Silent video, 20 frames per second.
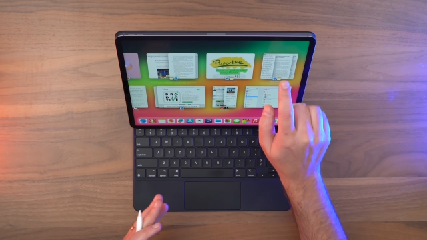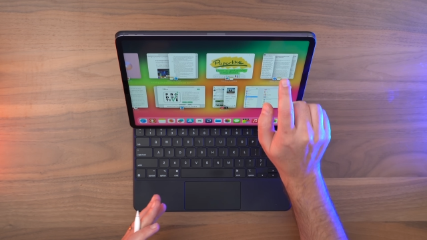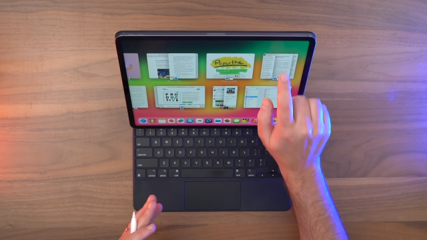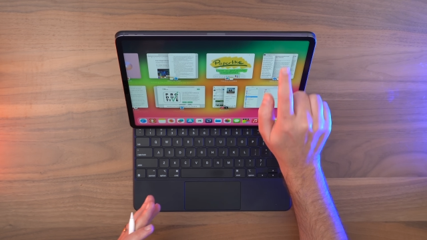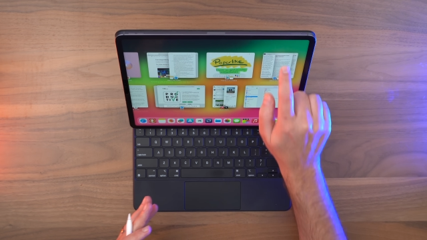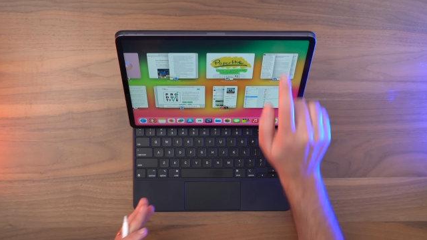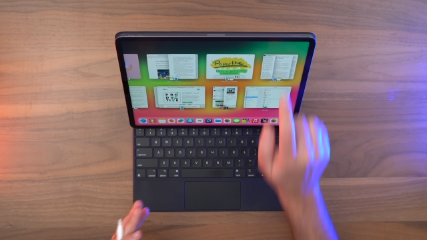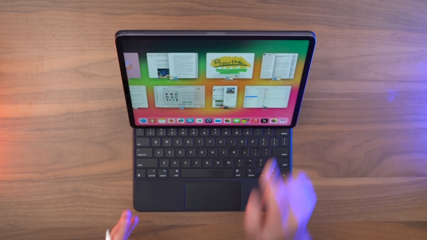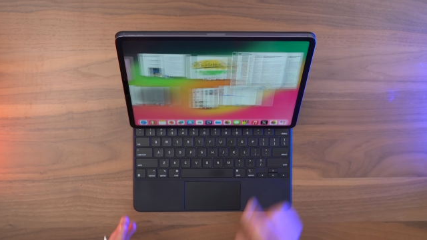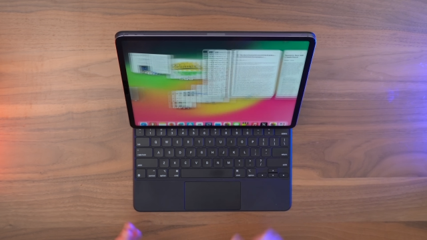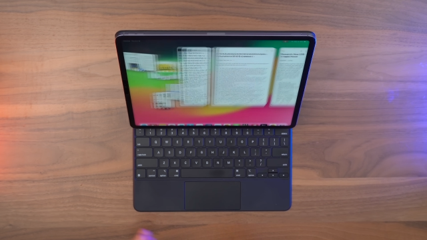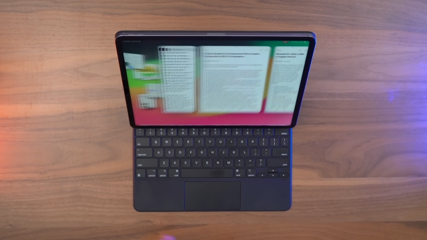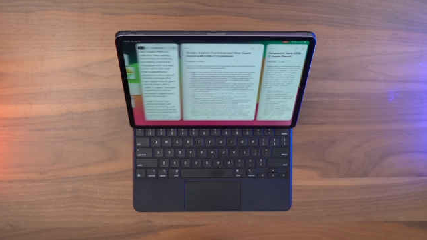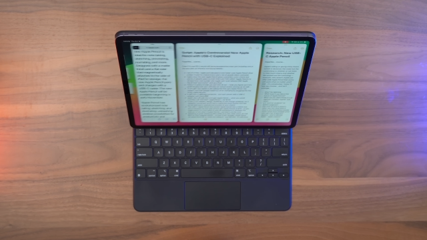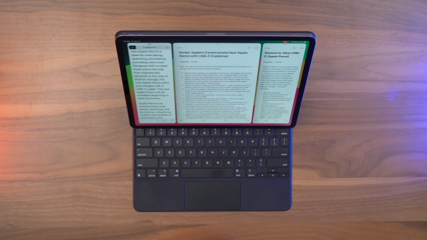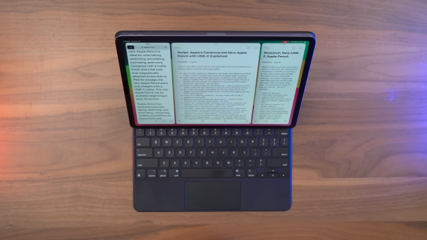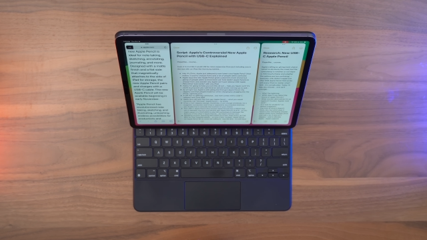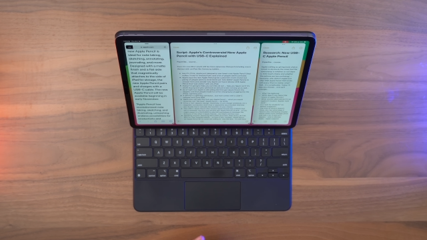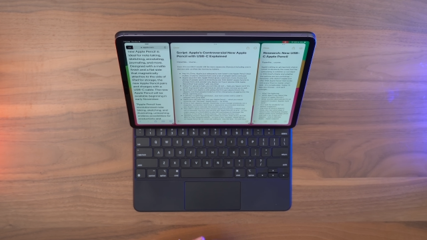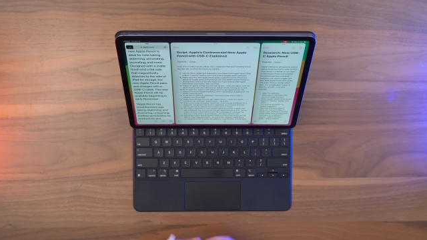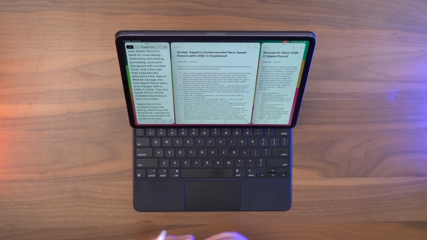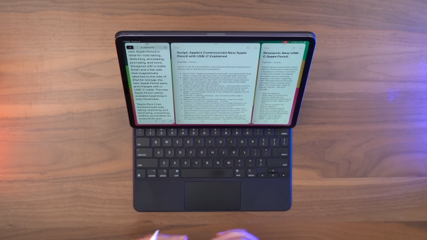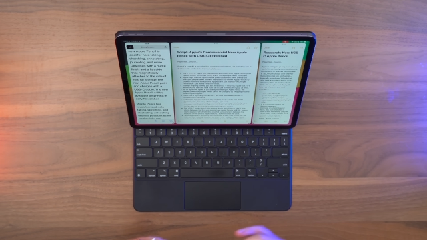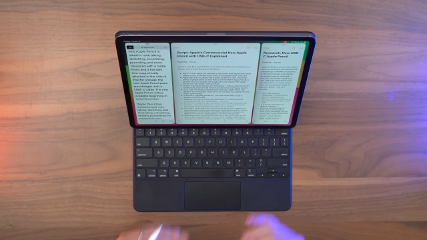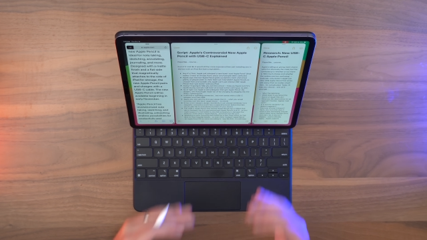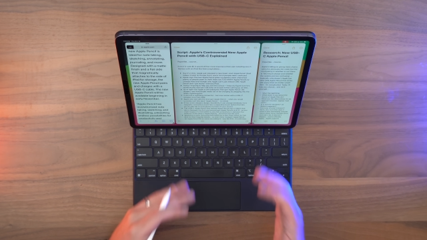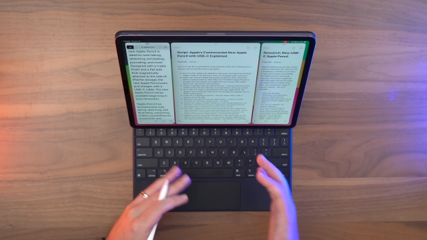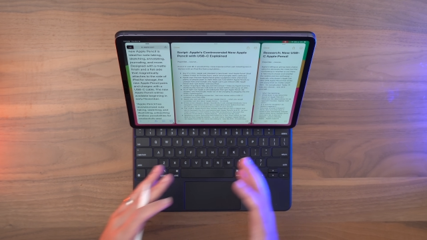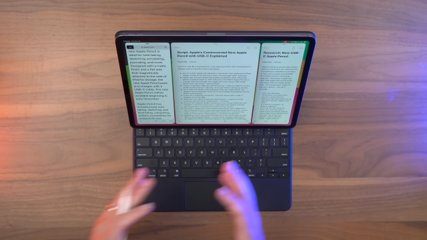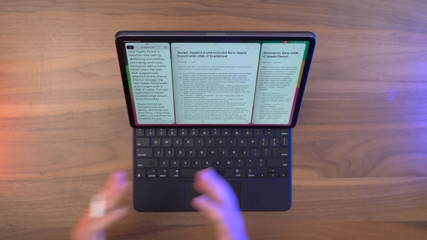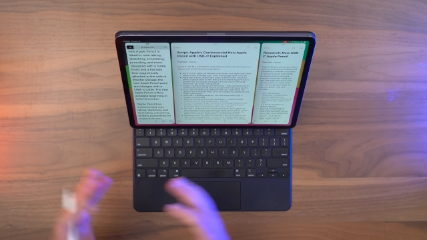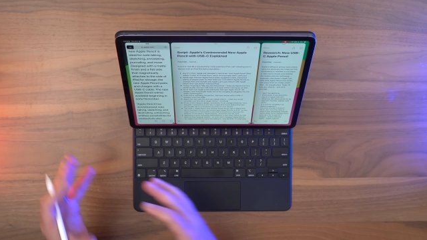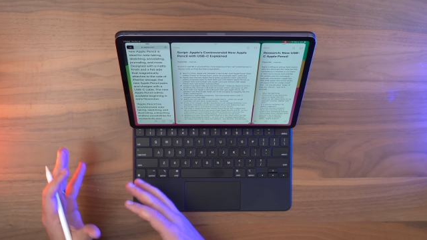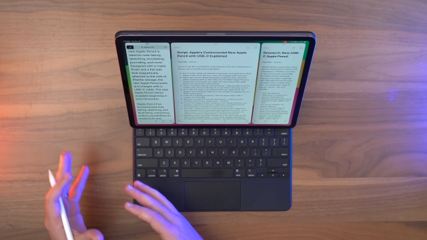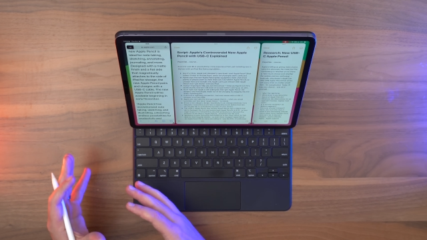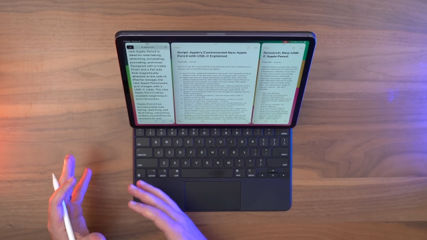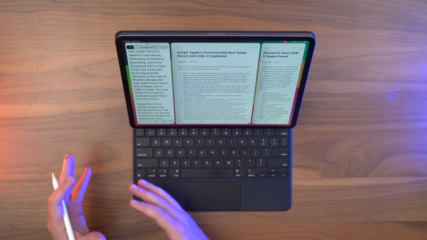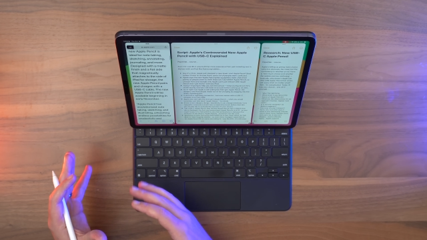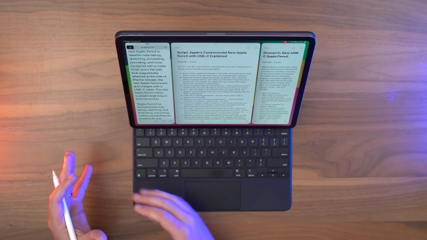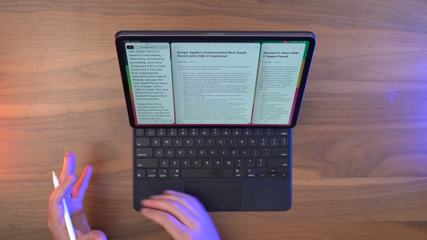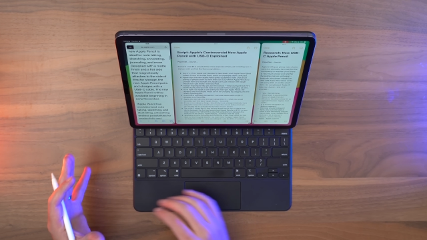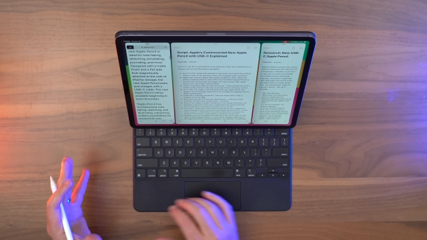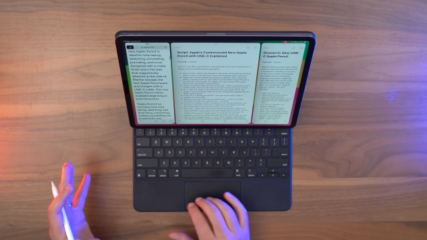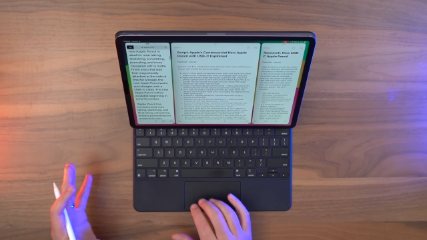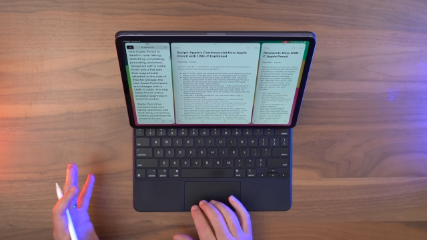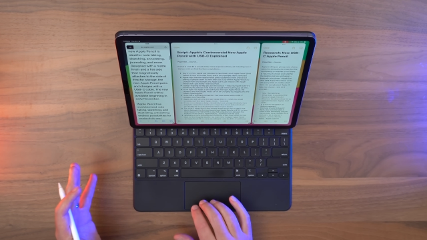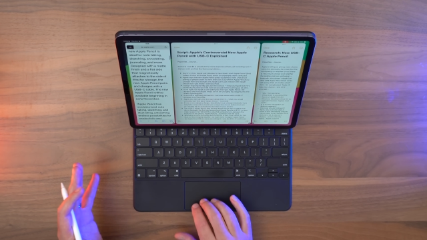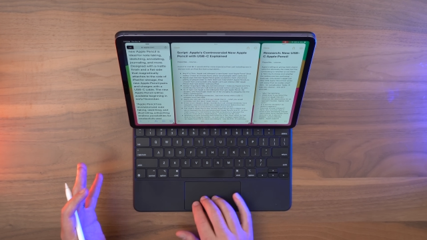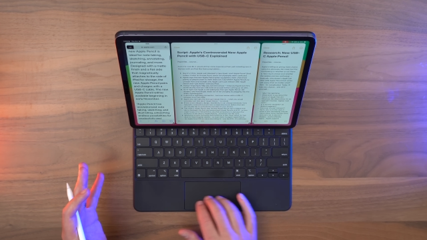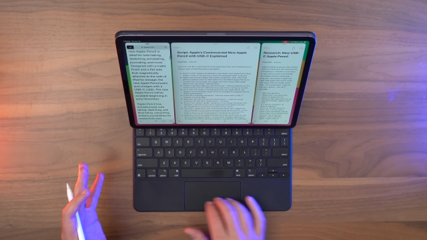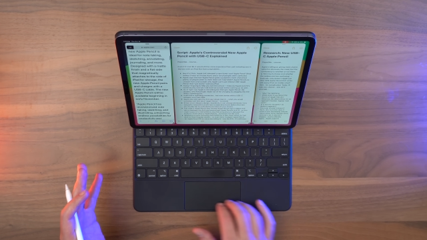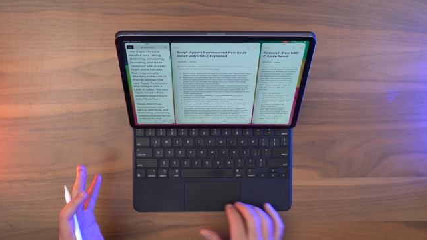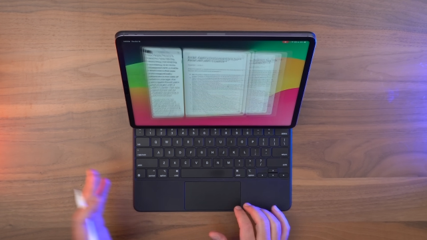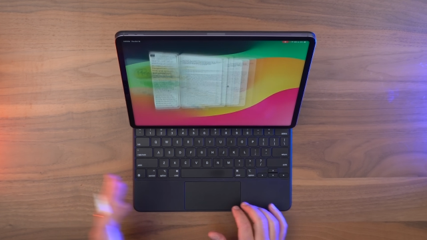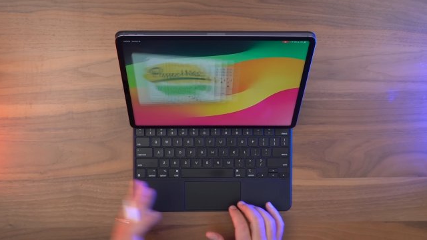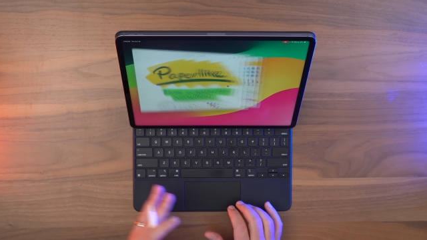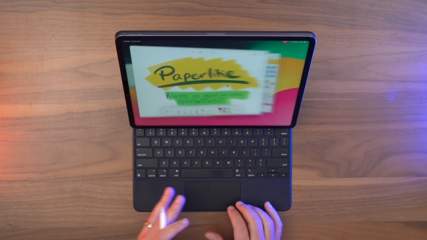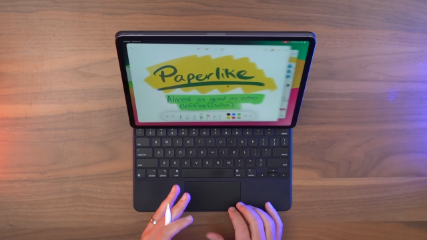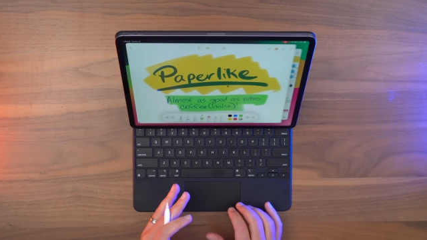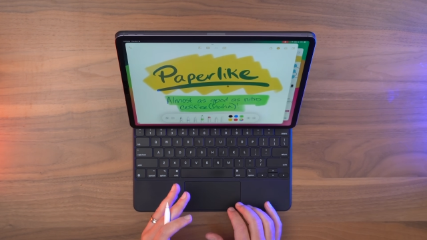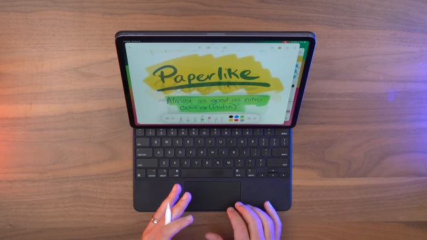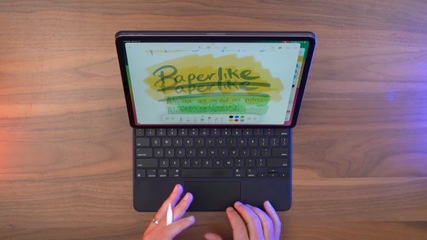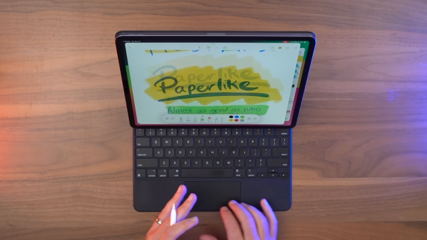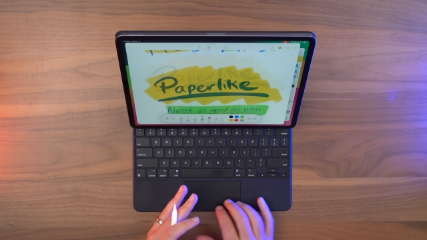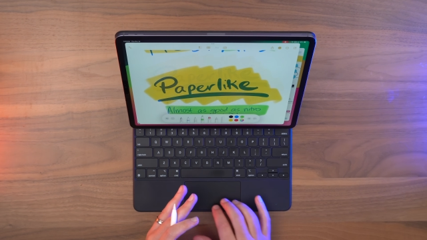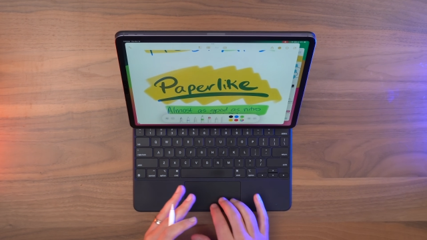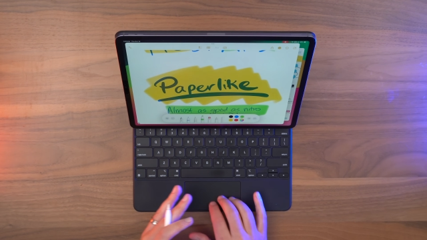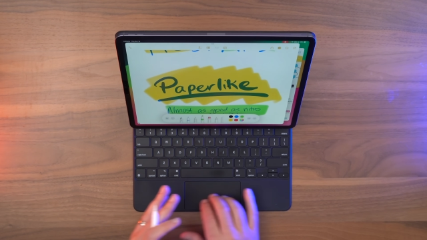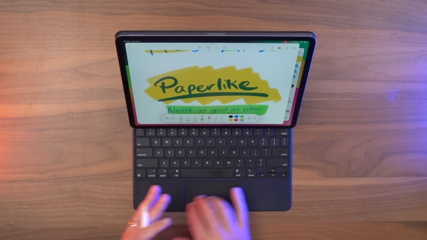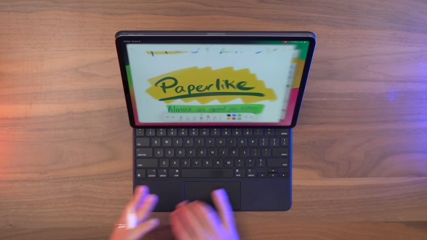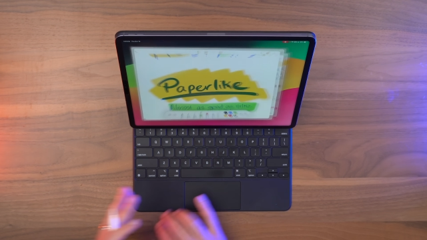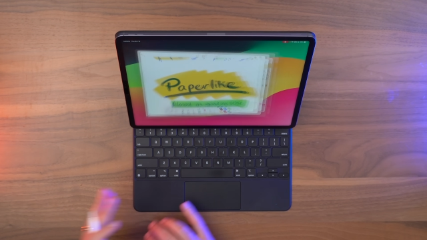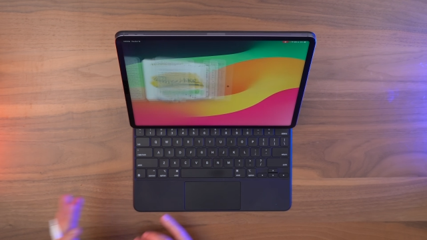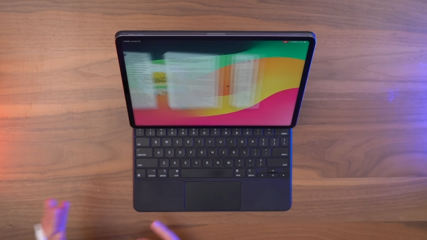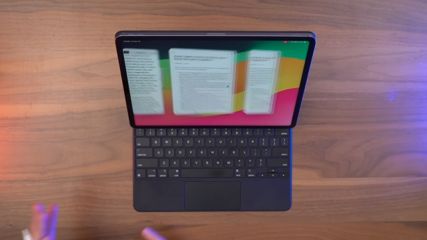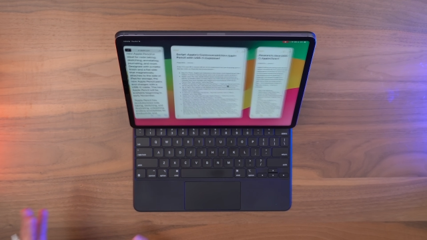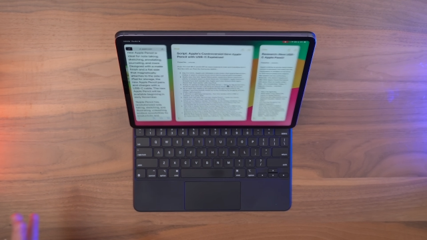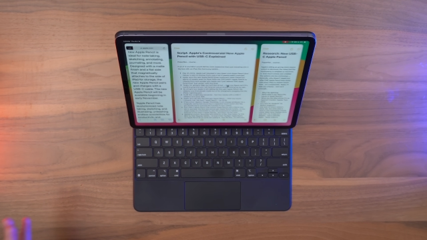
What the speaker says: [unreadable: no face in view]